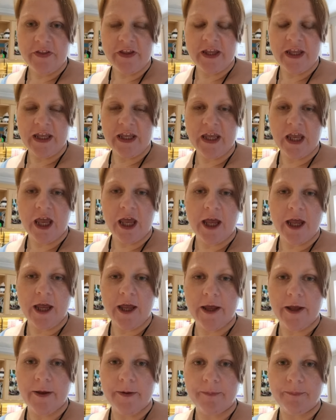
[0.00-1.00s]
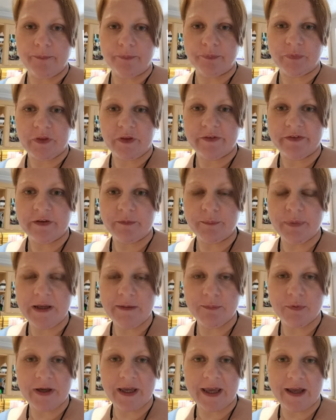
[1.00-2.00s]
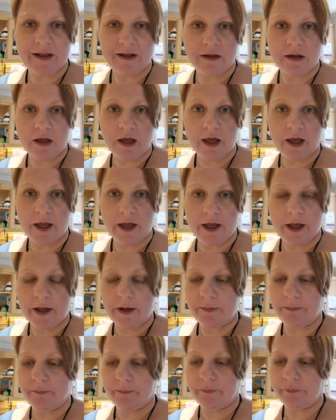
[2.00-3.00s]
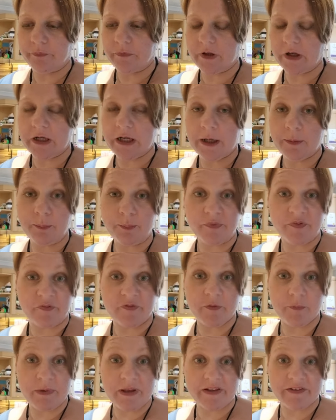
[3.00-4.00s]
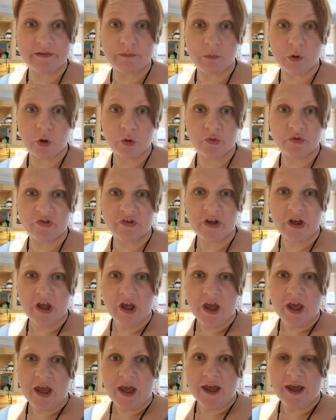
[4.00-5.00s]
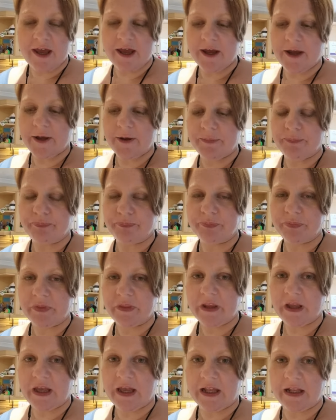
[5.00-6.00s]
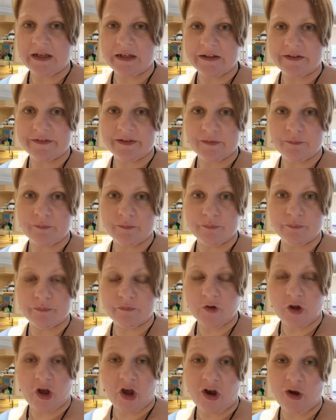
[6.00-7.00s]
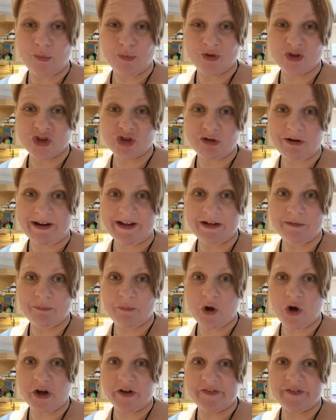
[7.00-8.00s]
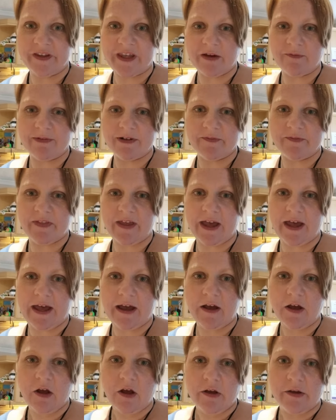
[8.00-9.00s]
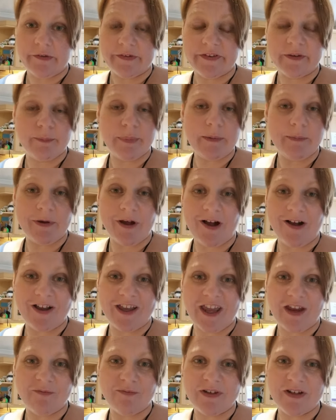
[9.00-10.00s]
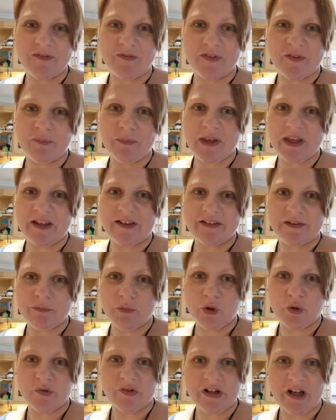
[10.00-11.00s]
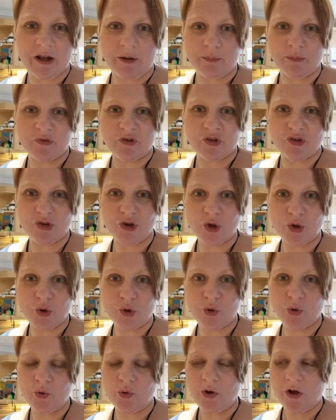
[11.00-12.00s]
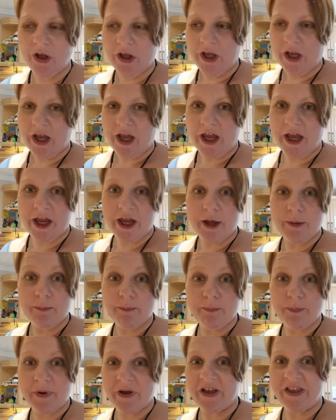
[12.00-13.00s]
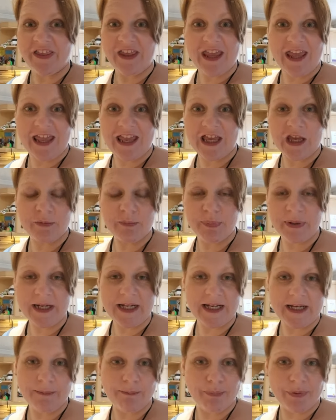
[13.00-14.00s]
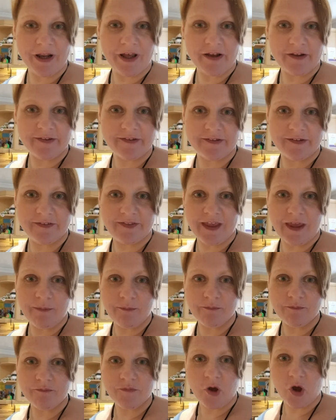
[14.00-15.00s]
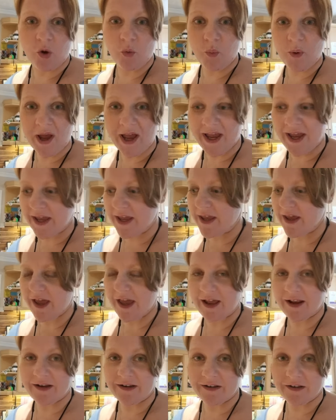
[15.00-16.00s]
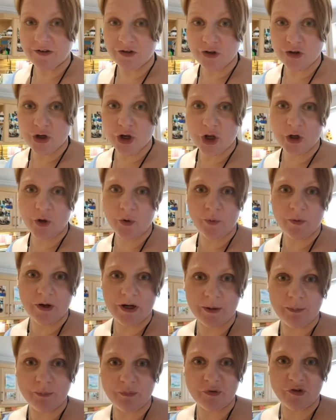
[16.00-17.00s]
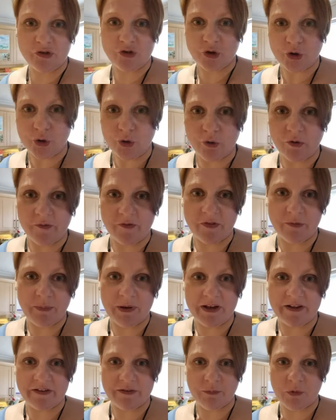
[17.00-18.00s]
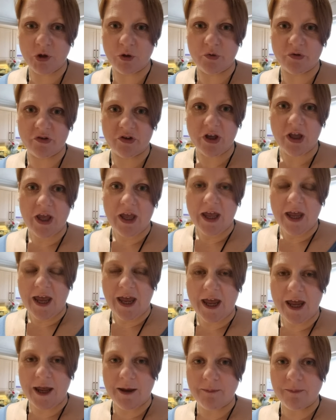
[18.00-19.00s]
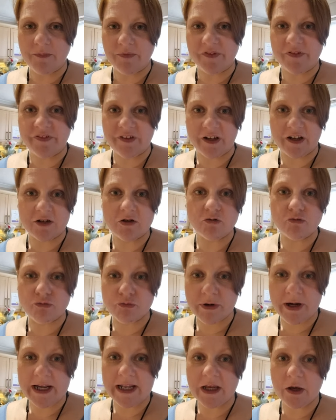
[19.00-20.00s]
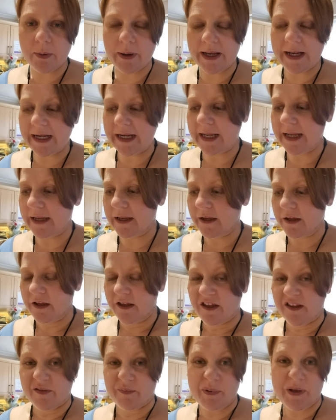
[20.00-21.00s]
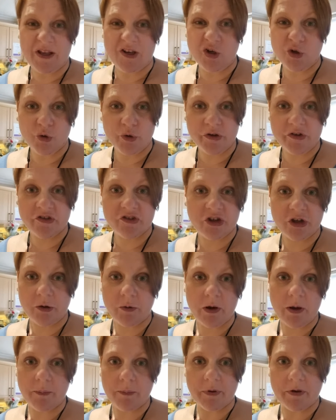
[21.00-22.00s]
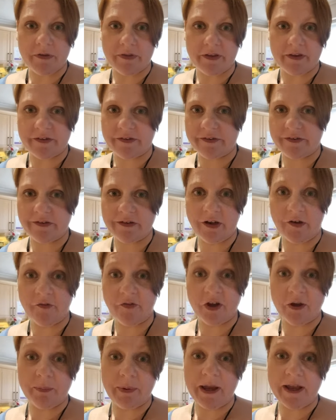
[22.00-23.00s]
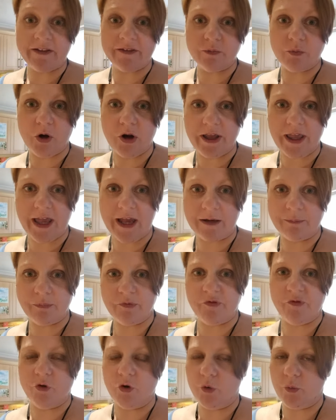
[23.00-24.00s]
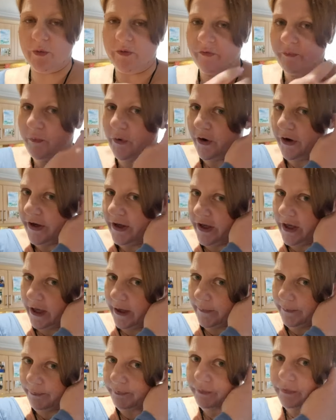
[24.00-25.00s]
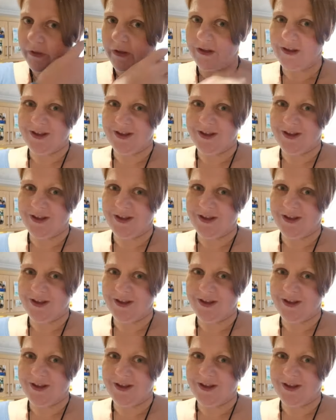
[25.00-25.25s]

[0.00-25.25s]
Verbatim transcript: The um, Some people get um, lumps of the mixer mousse um, and some, like I was straining mine to get rid of that some people can't get rid of the mix and mousse lumps at all um, but it completely blasted them away and no lumps at all of the mix and mousse um, done it really quickly it's a bit of noise to it but that's nothing compared to what I had before with my um,